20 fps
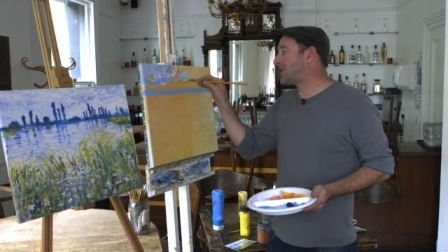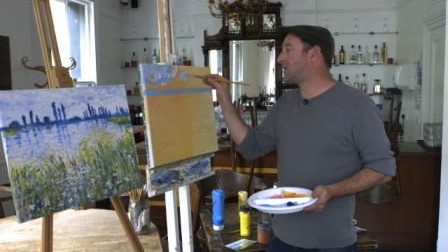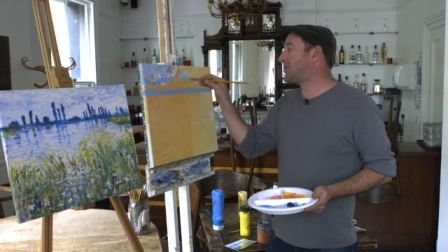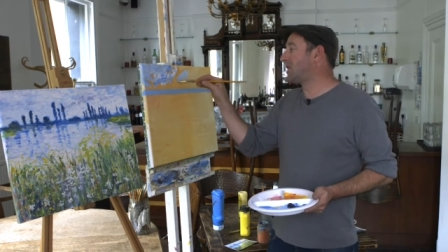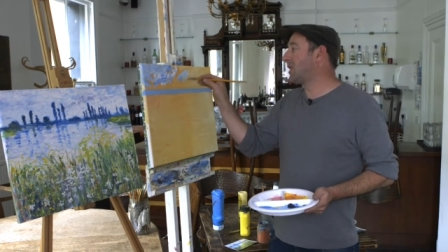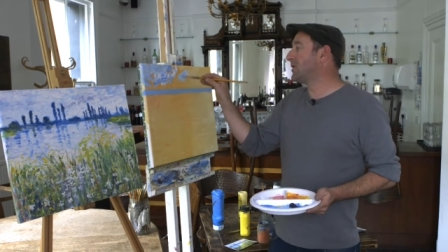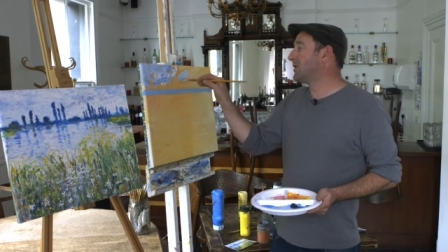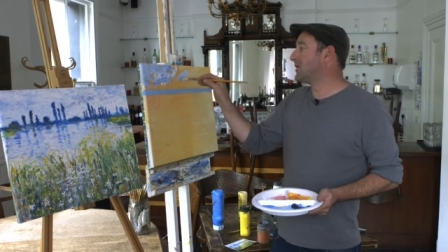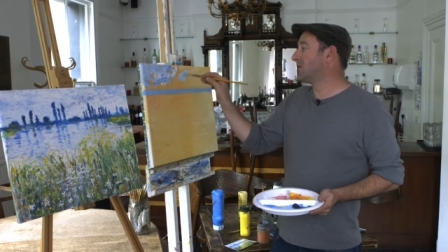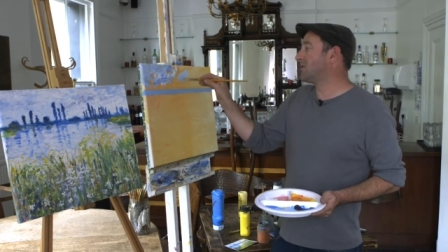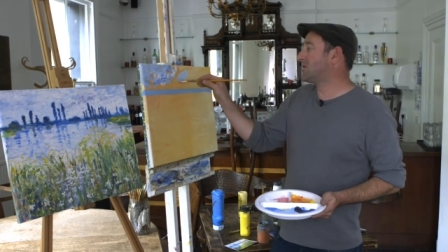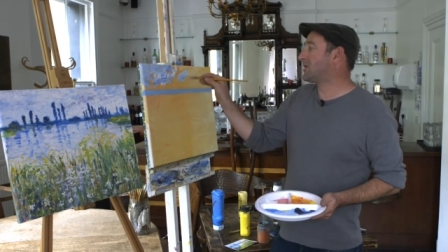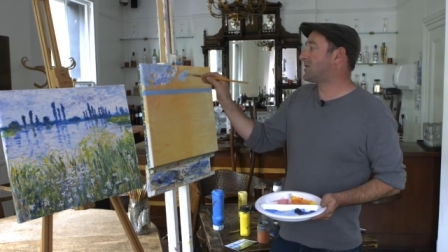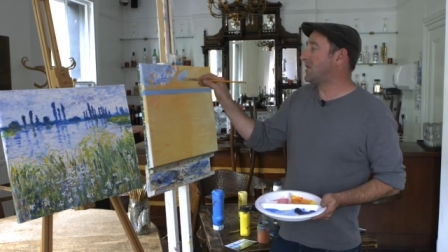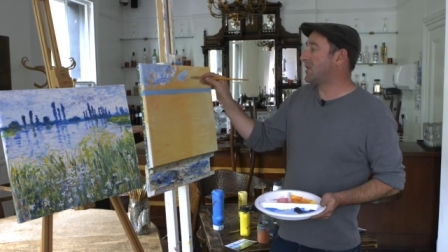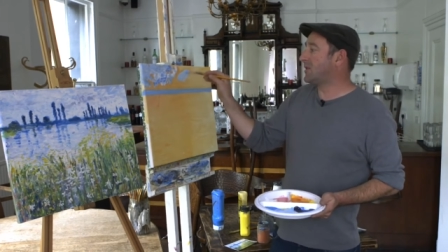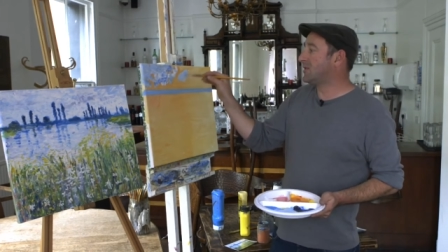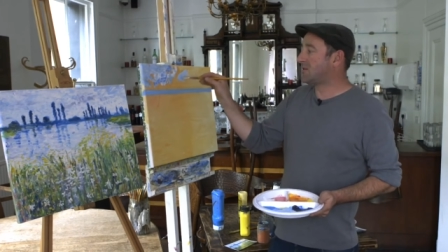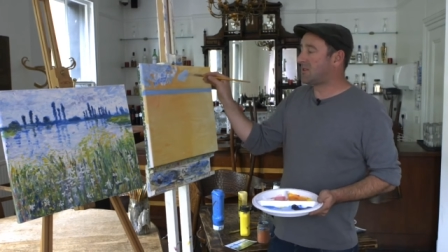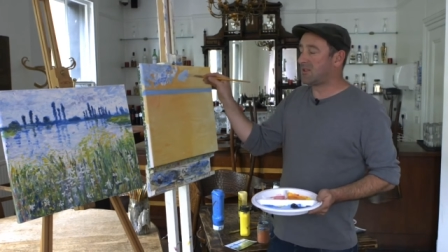Don't,
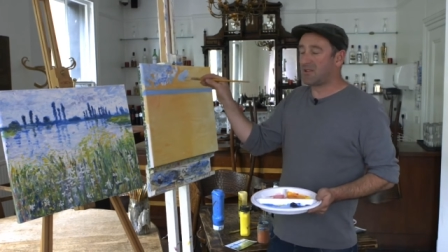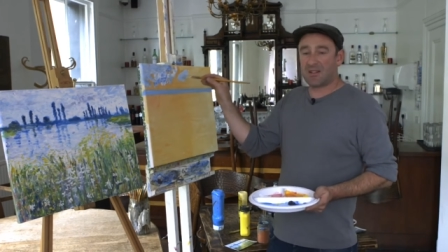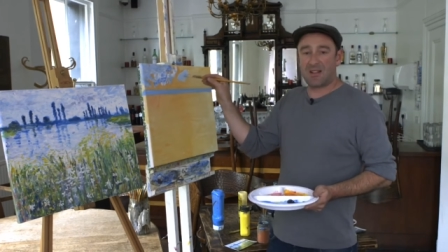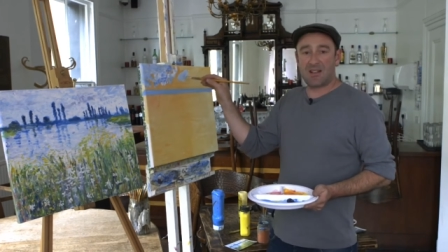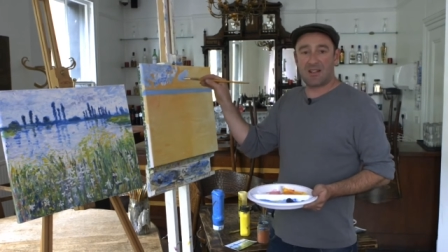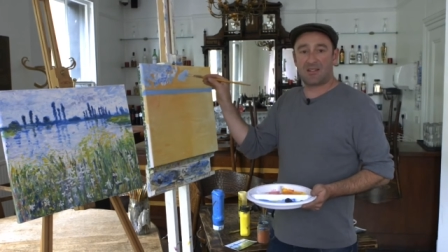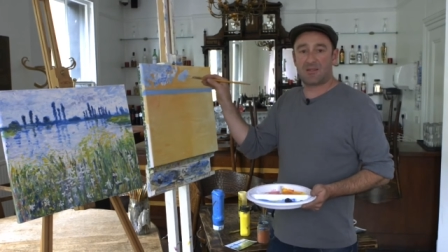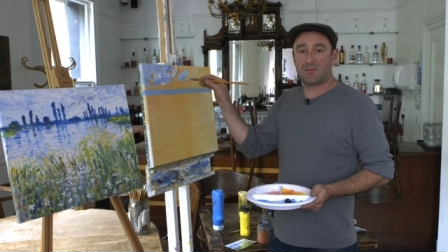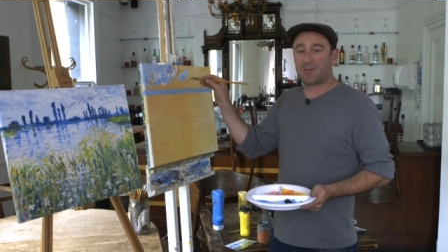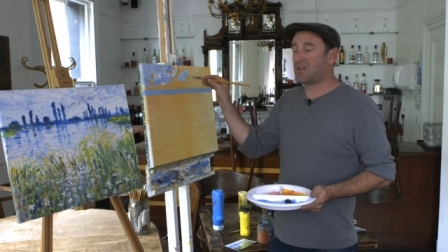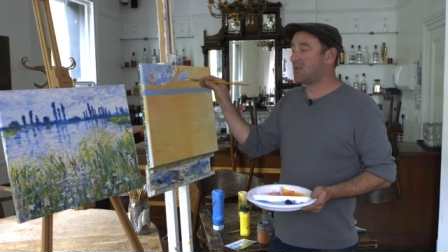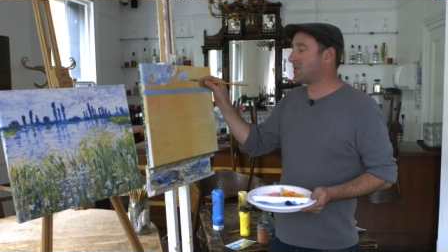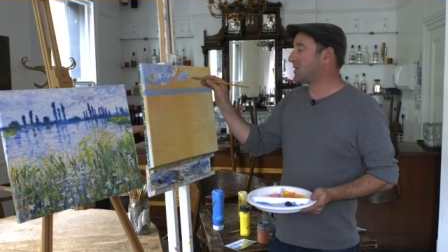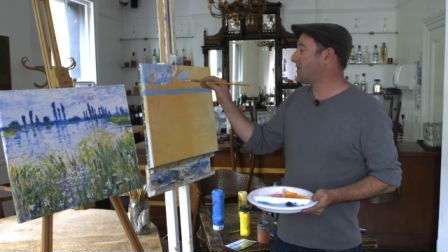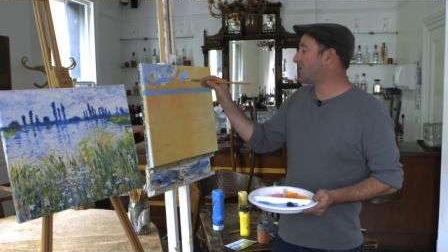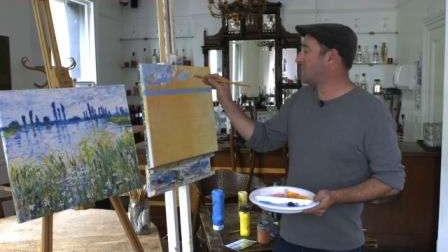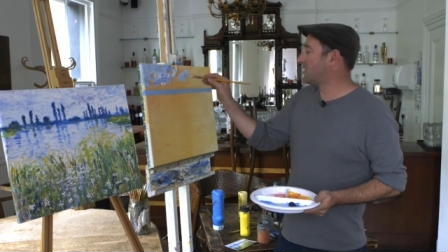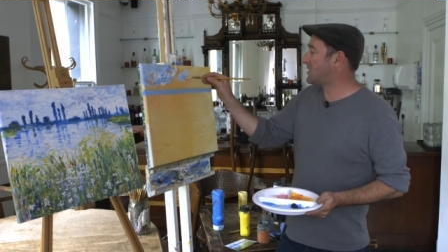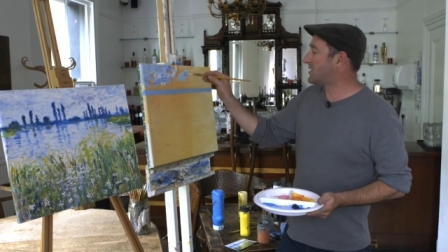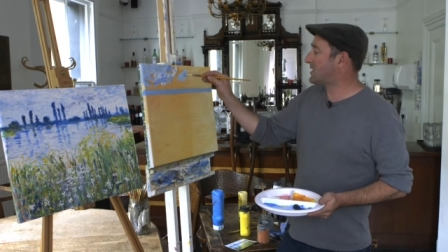don't do this because
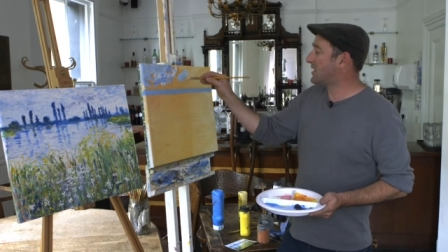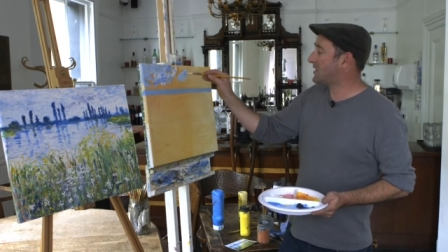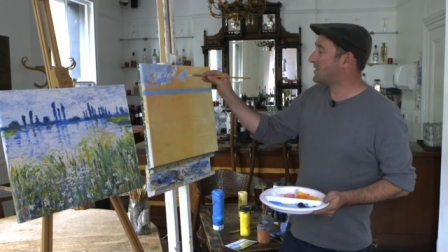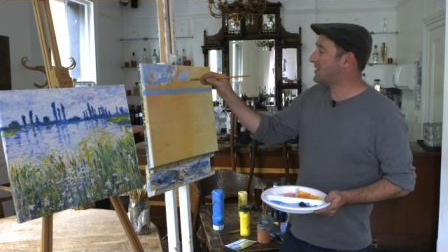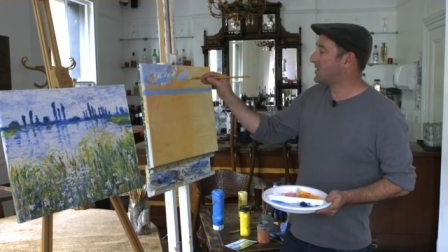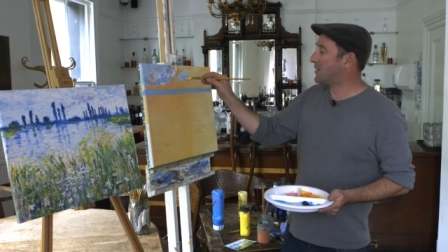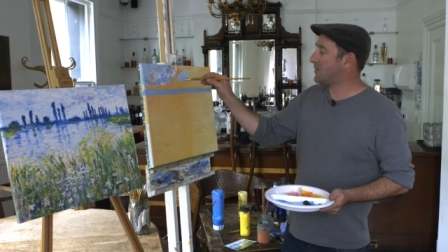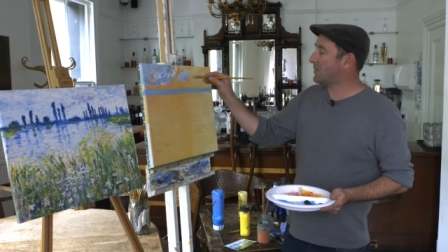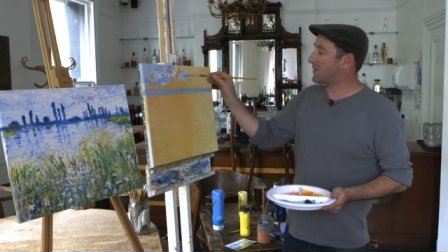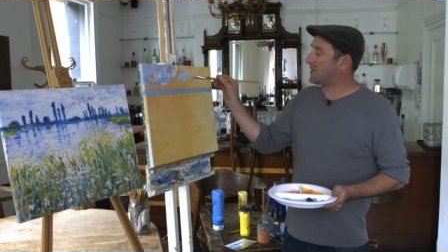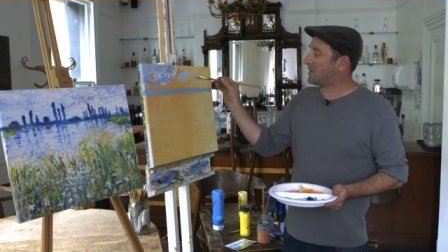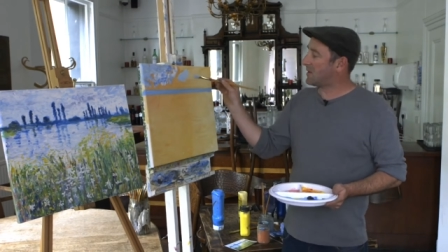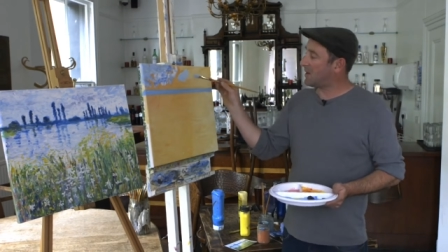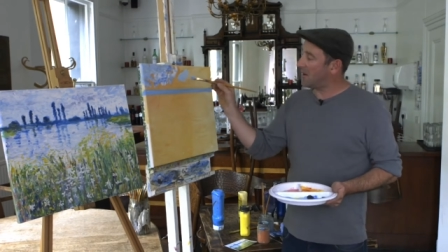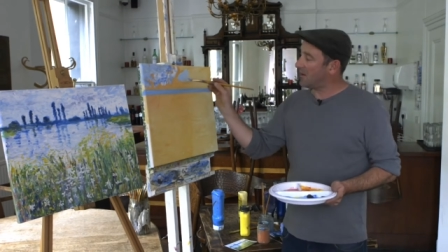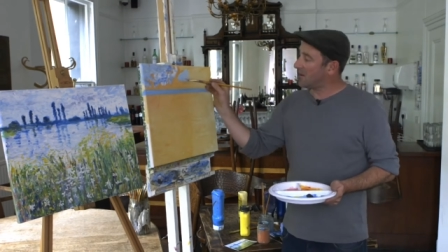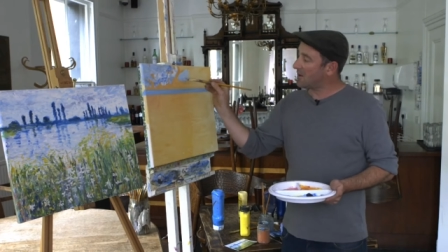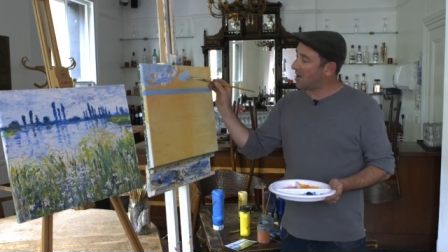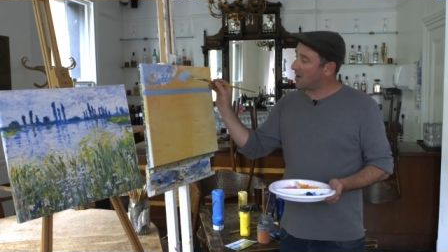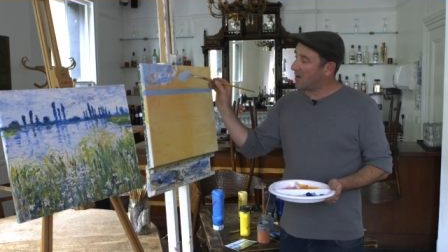it'll just end up
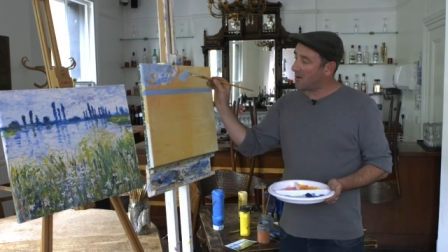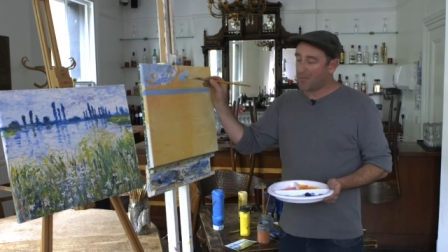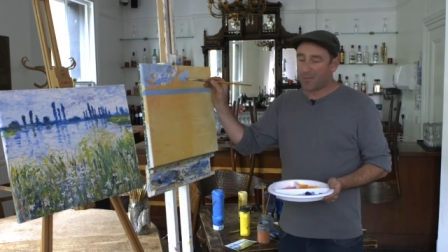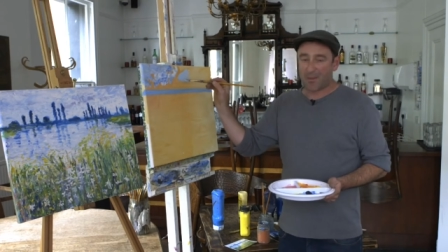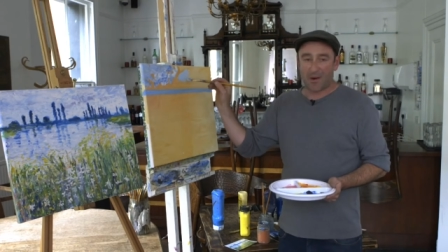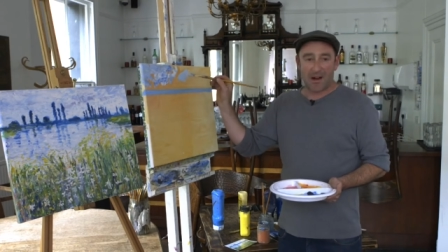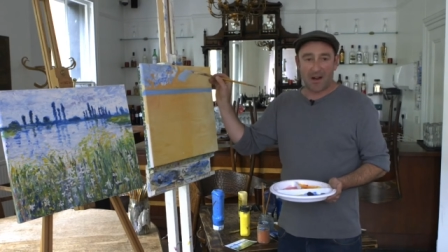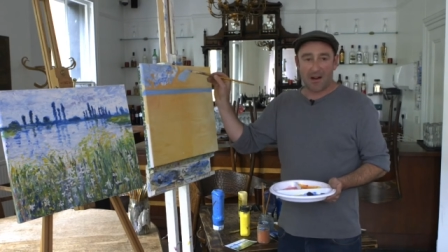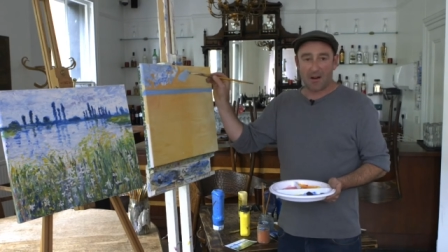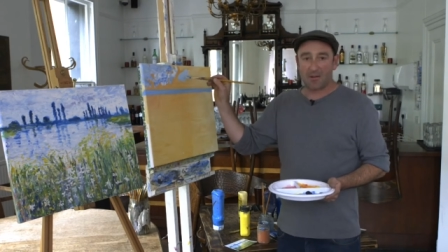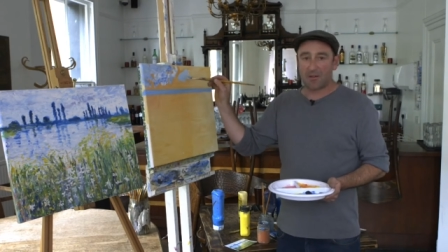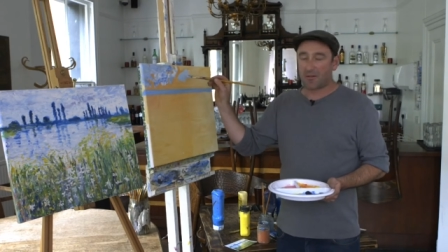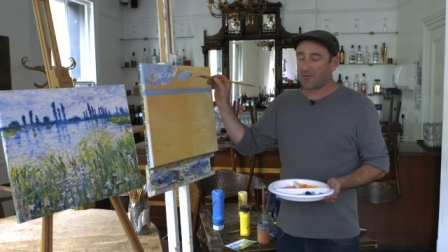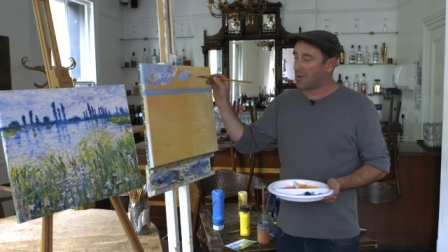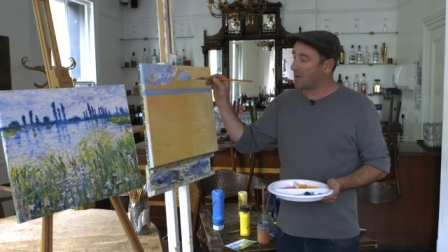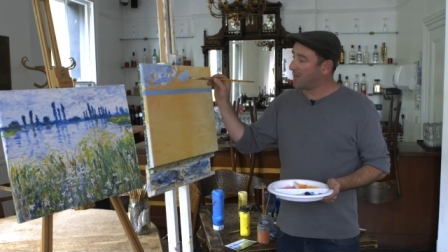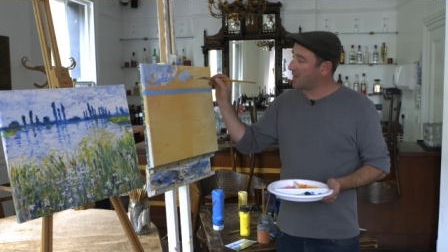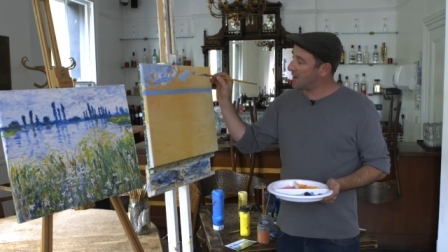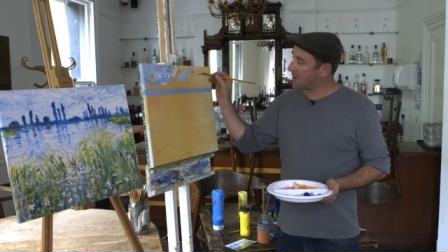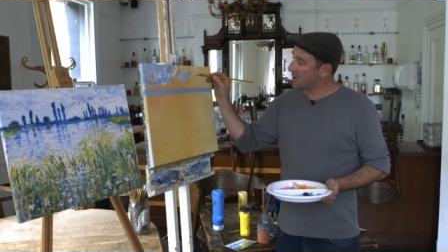kind of going brown and
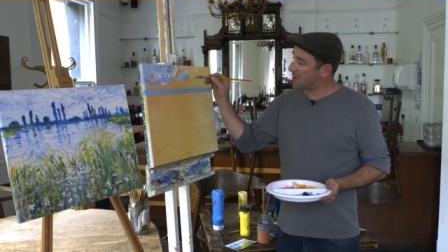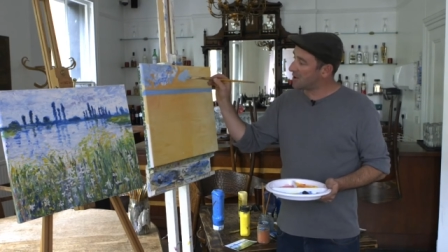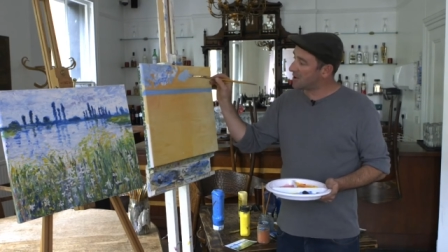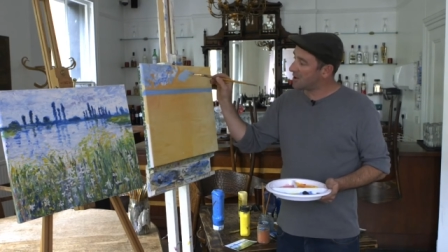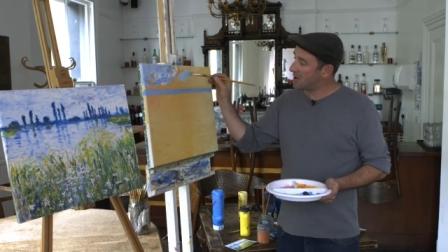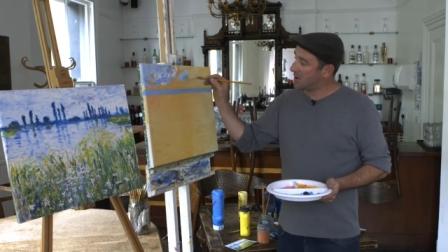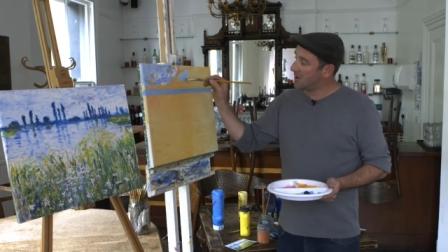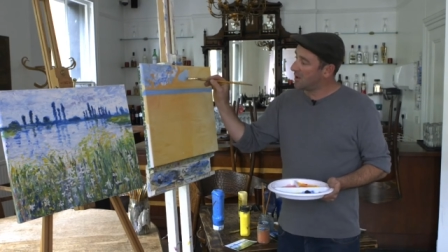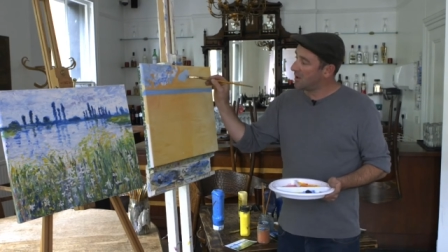rubbish,